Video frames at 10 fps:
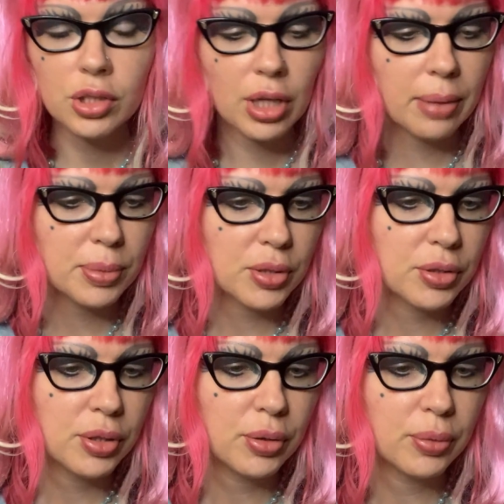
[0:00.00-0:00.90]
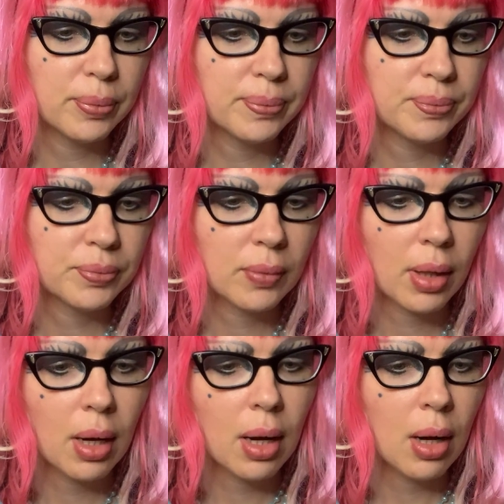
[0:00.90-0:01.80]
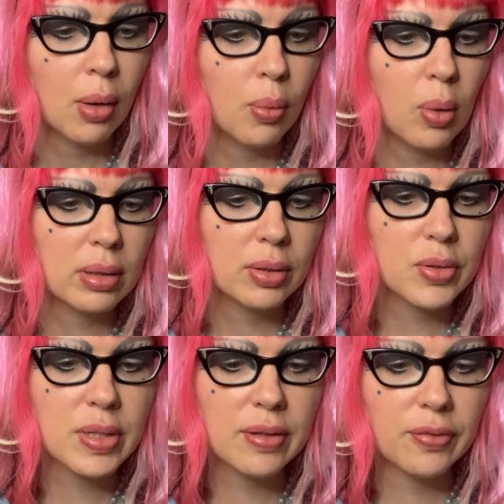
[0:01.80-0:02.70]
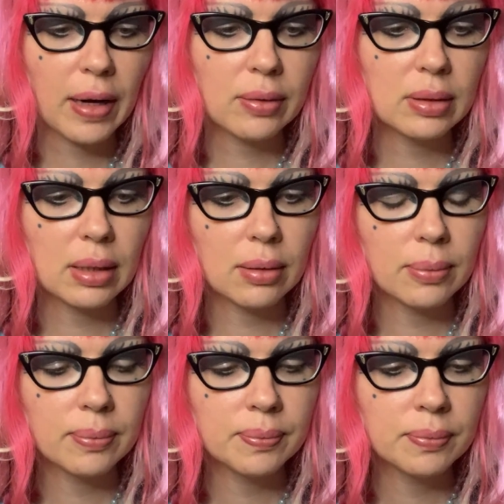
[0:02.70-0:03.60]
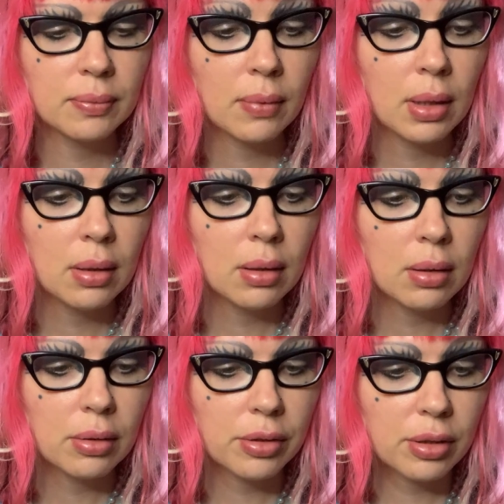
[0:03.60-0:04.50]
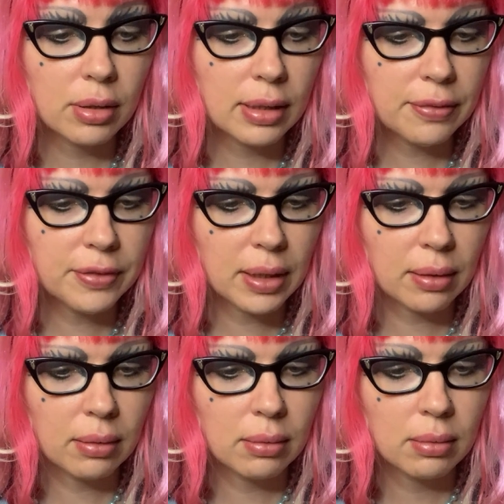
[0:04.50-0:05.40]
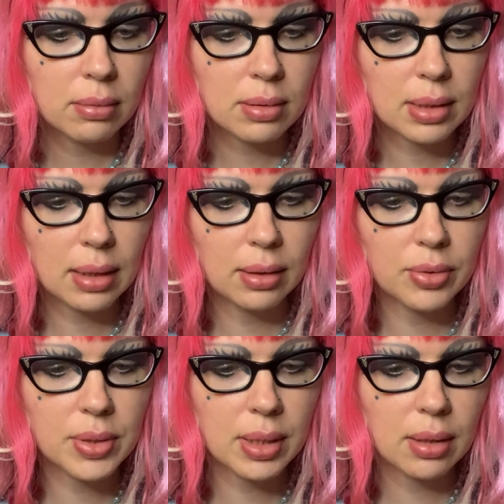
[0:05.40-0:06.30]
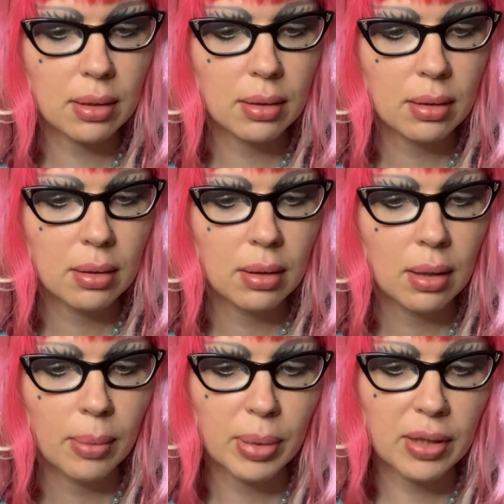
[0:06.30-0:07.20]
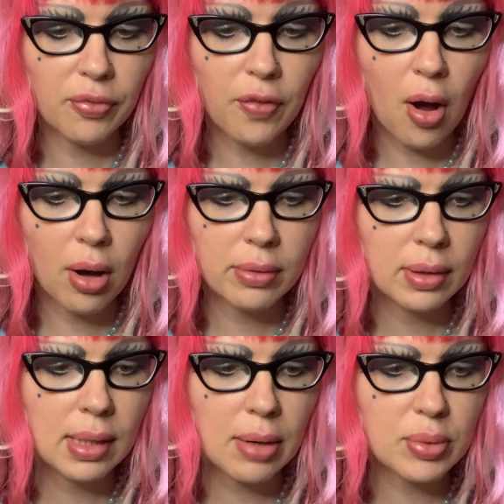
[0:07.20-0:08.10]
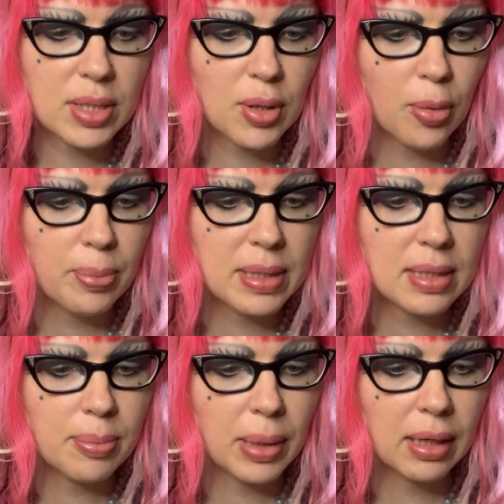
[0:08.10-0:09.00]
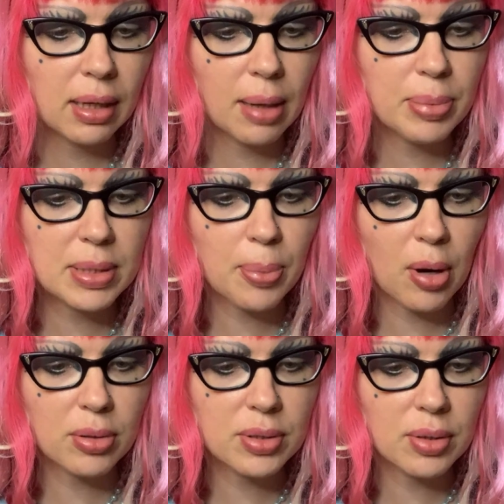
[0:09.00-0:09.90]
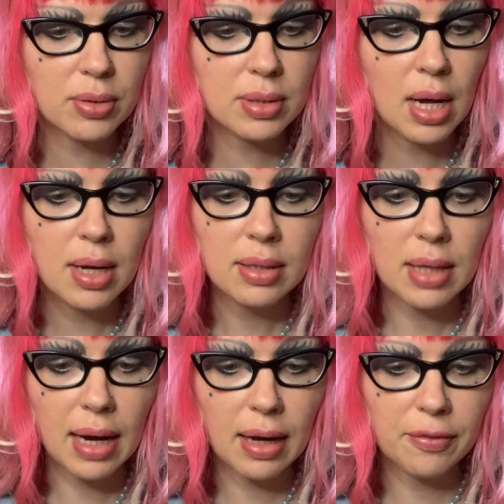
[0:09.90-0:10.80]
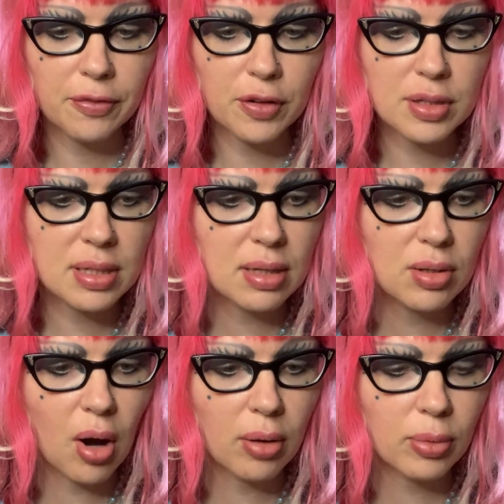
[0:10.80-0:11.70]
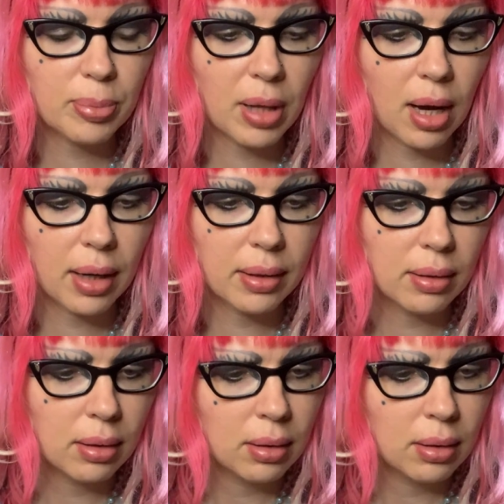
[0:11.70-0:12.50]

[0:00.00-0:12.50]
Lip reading: Chapter 2. What Lucy Found There. "Good evening," said Lucy. But the fawn that was so busy picking up his parcels that at first did not reply.